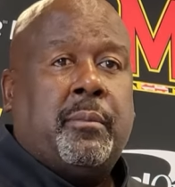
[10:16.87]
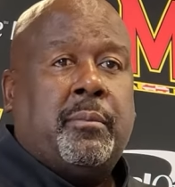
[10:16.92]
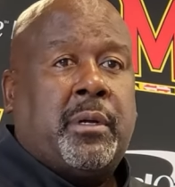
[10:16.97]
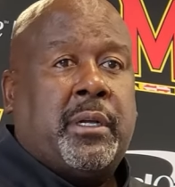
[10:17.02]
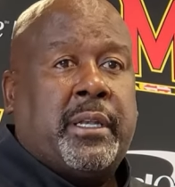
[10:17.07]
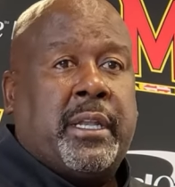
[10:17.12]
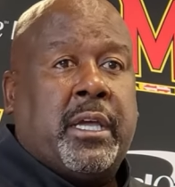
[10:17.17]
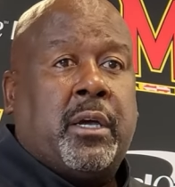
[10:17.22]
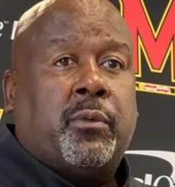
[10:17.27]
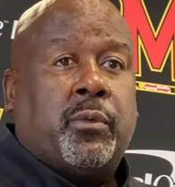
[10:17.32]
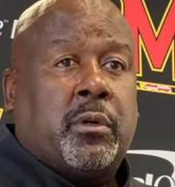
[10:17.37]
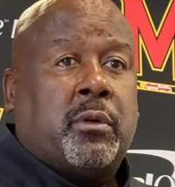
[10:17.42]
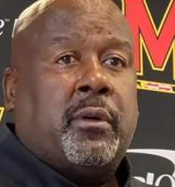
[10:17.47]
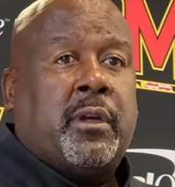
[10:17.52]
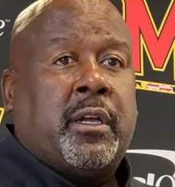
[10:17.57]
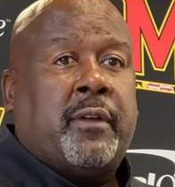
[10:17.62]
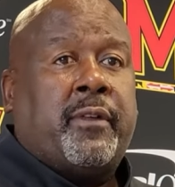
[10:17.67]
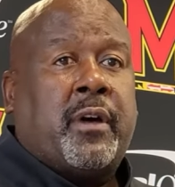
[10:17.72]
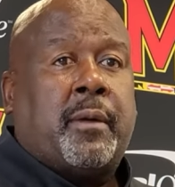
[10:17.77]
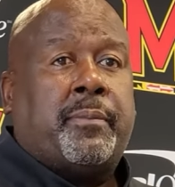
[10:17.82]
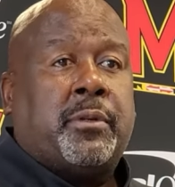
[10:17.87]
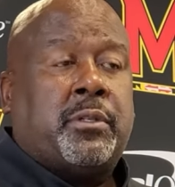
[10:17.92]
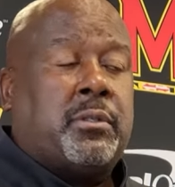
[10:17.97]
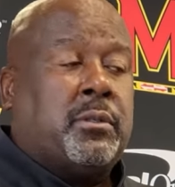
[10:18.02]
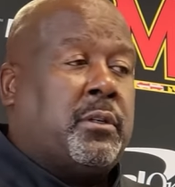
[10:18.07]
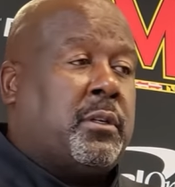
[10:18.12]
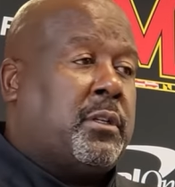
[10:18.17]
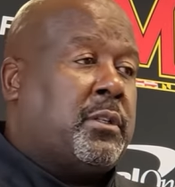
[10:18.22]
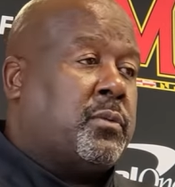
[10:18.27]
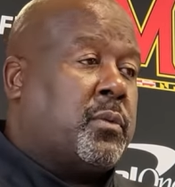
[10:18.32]
but now we're going to have
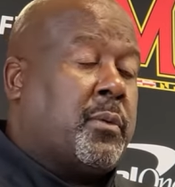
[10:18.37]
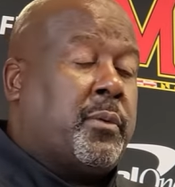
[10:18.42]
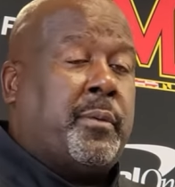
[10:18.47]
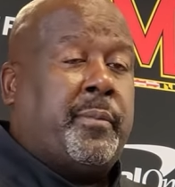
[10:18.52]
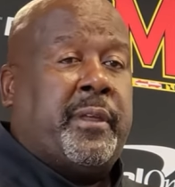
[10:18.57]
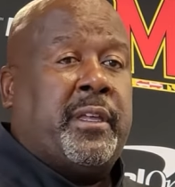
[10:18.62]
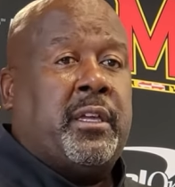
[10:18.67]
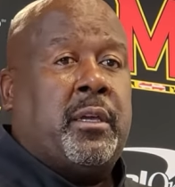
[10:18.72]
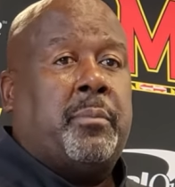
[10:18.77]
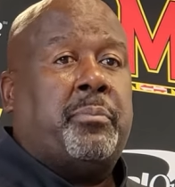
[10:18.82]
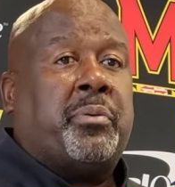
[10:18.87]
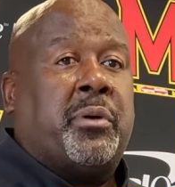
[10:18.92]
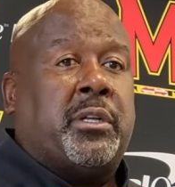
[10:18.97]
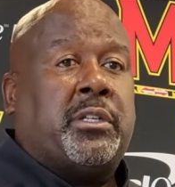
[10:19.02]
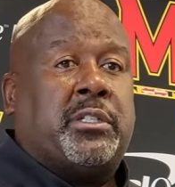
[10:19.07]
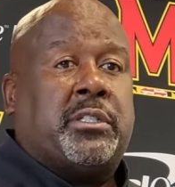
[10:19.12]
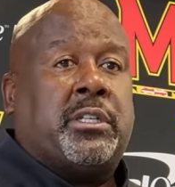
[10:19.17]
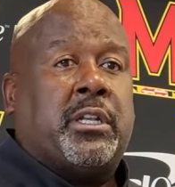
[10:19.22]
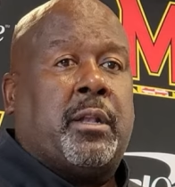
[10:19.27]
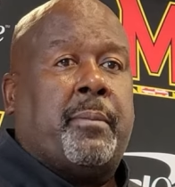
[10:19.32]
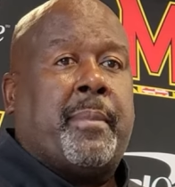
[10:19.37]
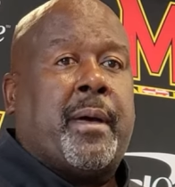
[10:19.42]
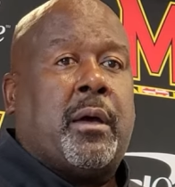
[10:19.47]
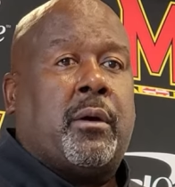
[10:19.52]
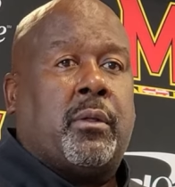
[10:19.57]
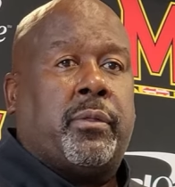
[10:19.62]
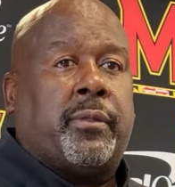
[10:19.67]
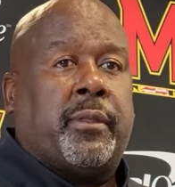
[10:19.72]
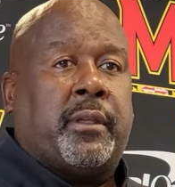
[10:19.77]
opportunities where we may get punched in the mouth